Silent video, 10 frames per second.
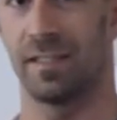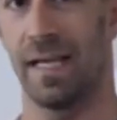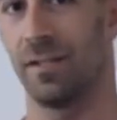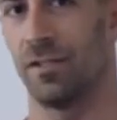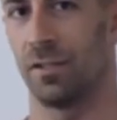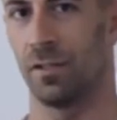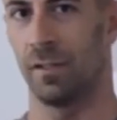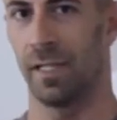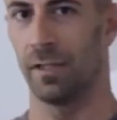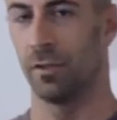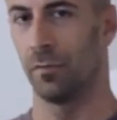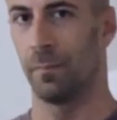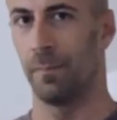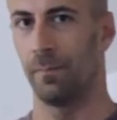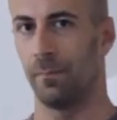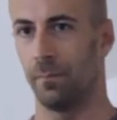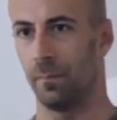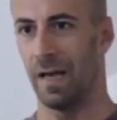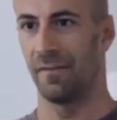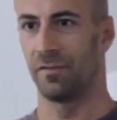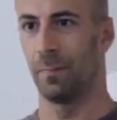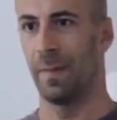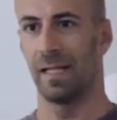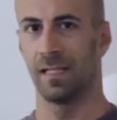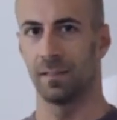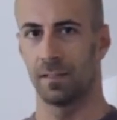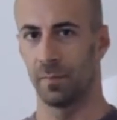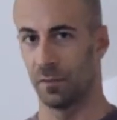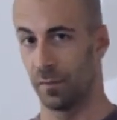a tension that you have to balance